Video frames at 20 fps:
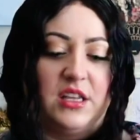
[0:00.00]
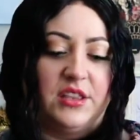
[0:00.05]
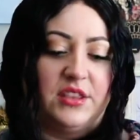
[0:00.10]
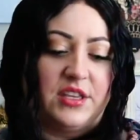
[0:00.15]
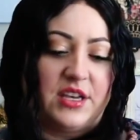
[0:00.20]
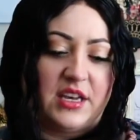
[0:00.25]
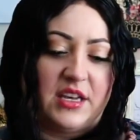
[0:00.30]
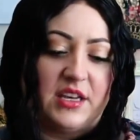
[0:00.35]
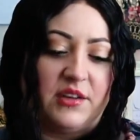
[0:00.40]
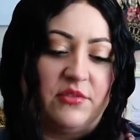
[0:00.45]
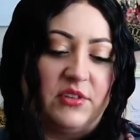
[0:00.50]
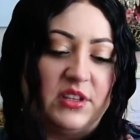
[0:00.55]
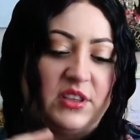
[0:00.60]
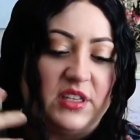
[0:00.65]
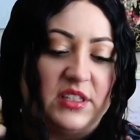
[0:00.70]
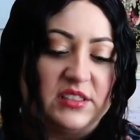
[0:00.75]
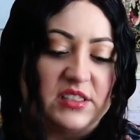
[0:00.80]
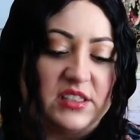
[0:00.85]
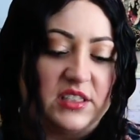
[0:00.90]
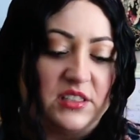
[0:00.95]
that
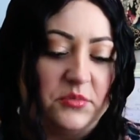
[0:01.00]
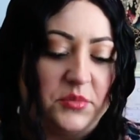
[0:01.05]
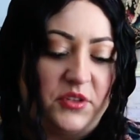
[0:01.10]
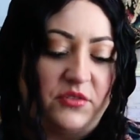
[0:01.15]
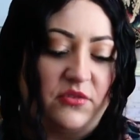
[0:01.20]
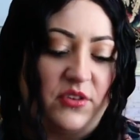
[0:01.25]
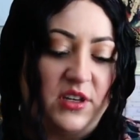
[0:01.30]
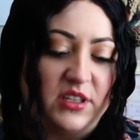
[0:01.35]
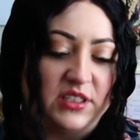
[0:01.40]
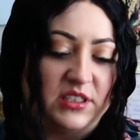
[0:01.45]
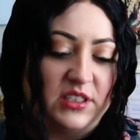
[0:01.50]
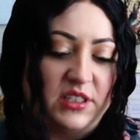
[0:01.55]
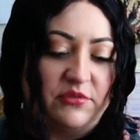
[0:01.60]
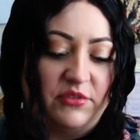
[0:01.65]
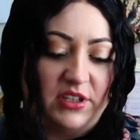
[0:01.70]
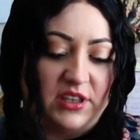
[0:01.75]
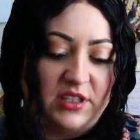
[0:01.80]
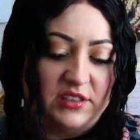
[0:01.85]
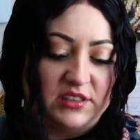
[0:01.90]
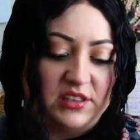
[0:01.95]
everything's gonna be fine and
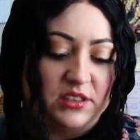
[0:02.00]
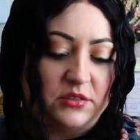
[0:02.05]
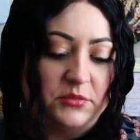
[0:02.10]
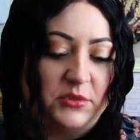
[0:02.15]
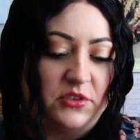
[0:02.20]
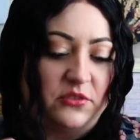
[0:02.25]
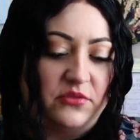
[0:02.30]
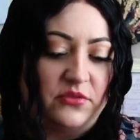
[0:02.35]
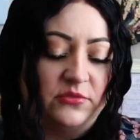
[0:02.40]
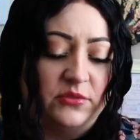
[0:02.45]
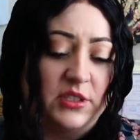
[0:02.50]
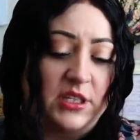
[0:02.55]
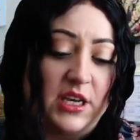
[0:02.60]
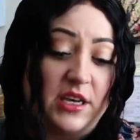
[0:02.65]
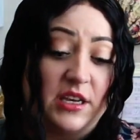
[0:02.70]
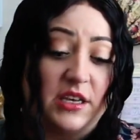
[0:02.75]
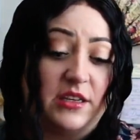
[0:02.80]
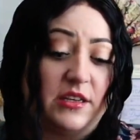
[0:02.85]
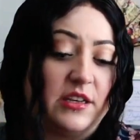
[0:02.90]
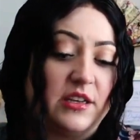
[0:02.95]
everything's gonna be
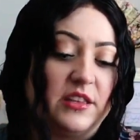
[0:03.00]
okay.